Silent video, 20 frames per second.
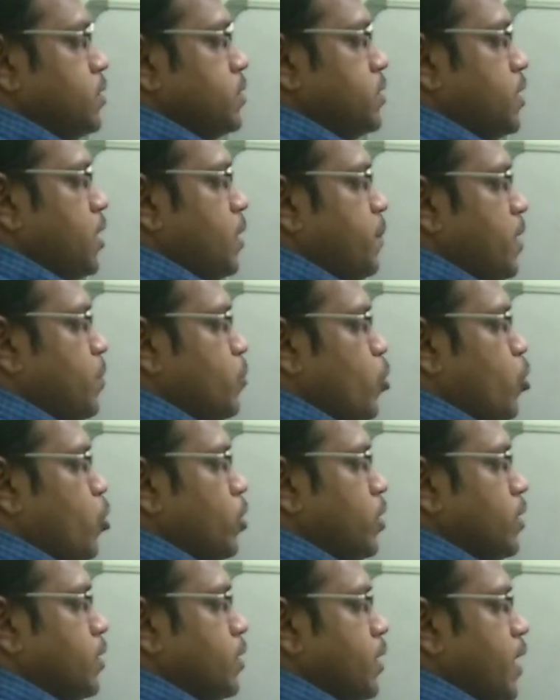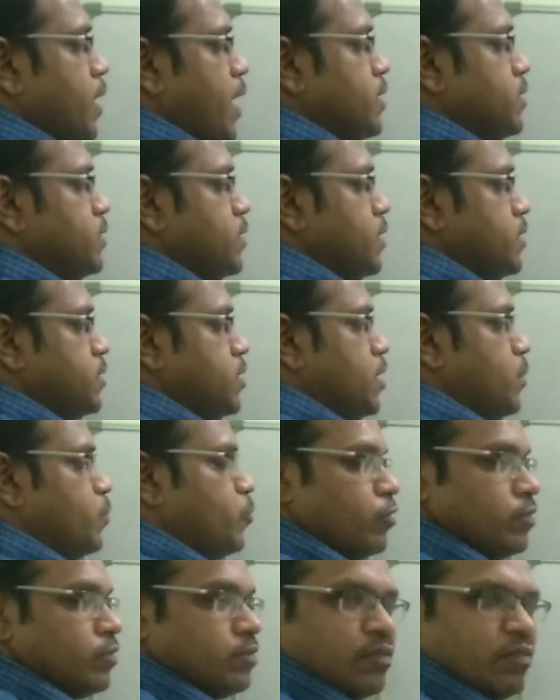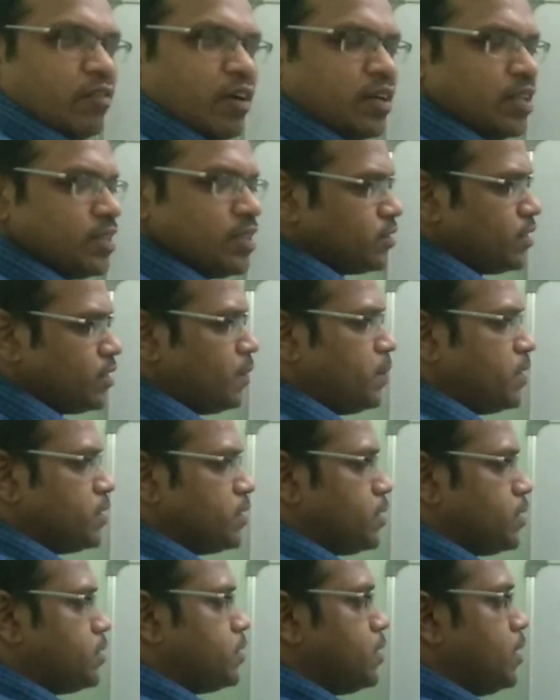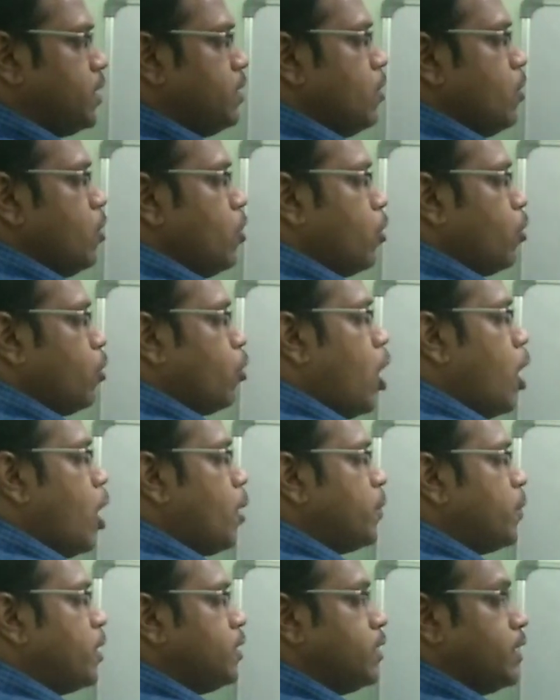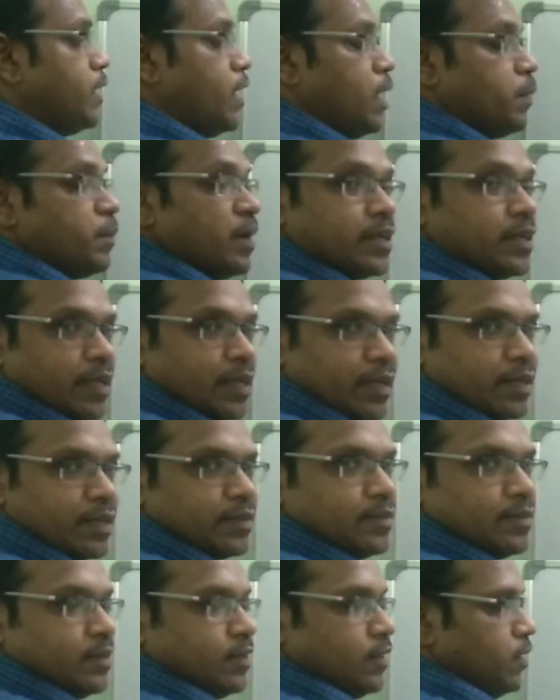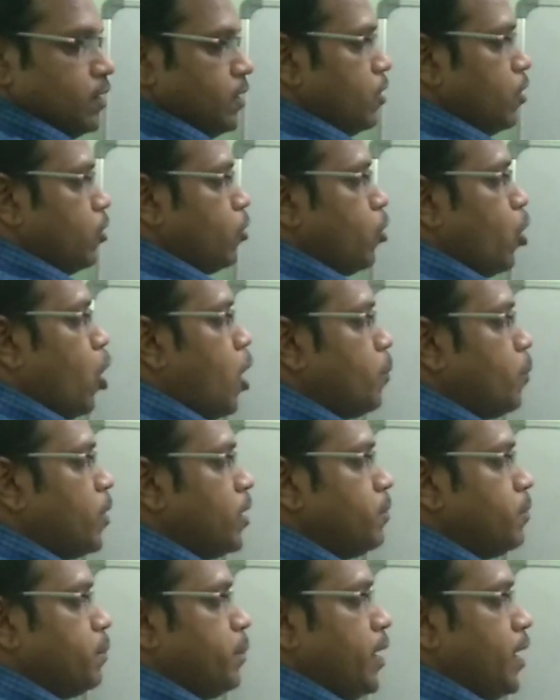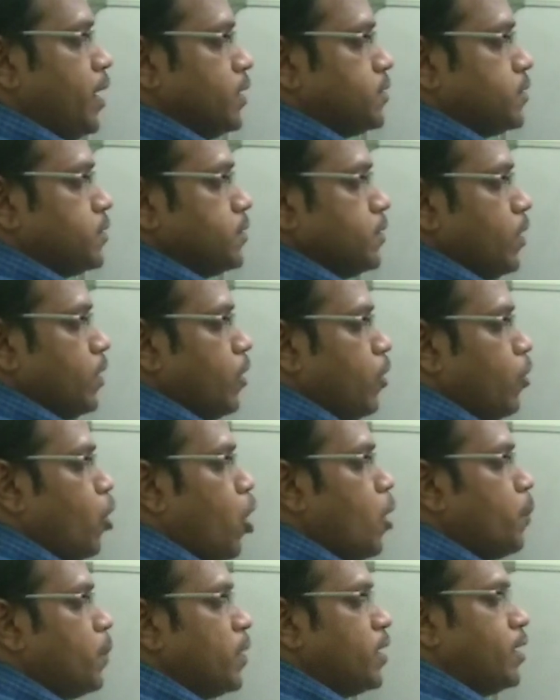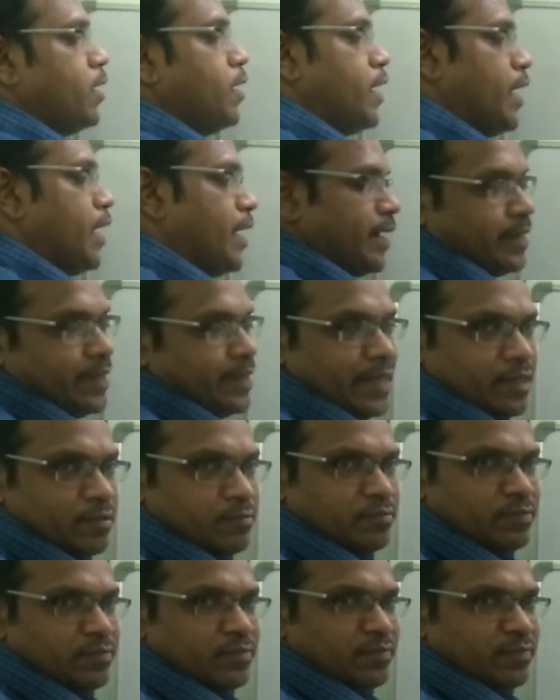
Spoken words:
CB mode and CC mode. What is CBCC? Common emitter, common base, common collector.